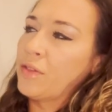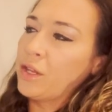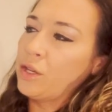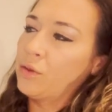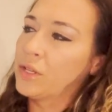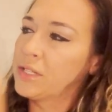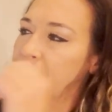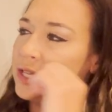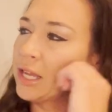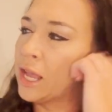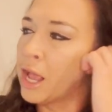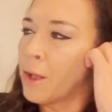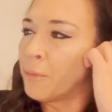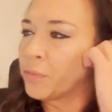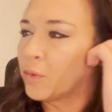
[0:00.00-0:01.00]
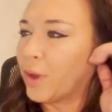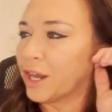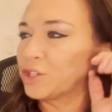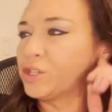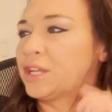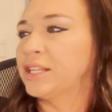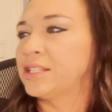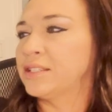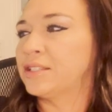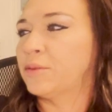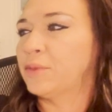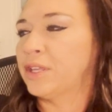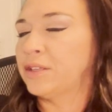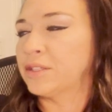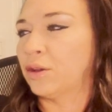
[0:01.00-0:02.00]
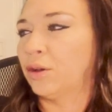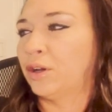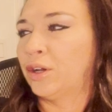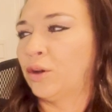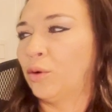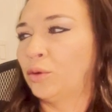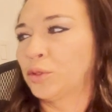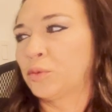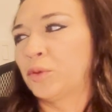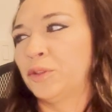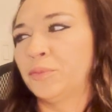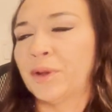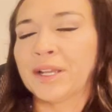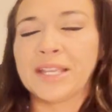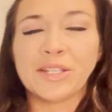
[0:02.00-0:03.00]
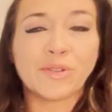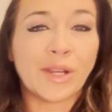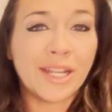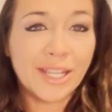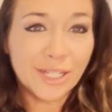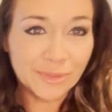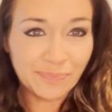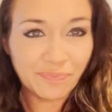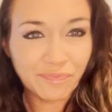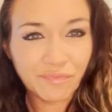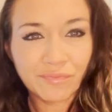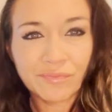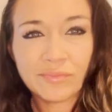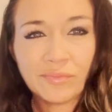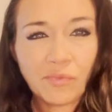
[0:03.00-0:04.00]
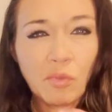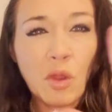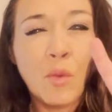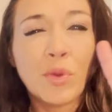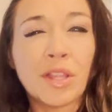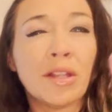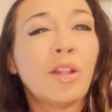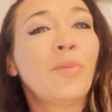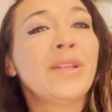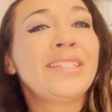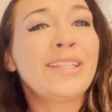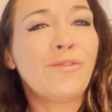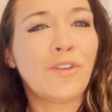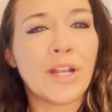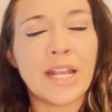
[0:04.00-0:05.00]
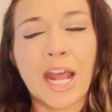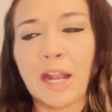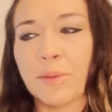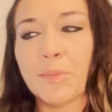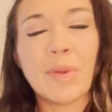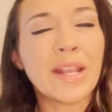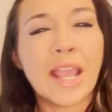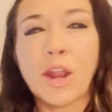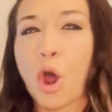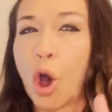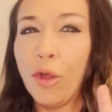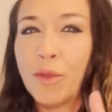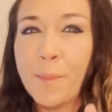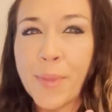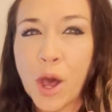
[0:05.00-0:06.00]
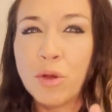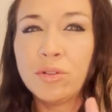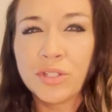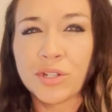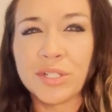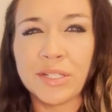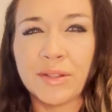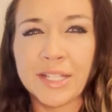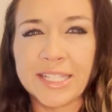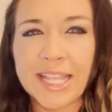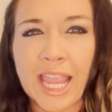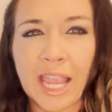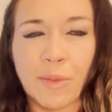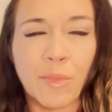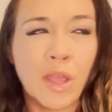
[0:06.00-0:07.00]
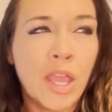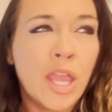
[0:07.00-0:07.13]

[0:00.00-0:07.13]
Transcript: And then you can see, we actually get to some of these uh, older world monkeys right here with a little bit different anatomy. But again, all the bones are still the same.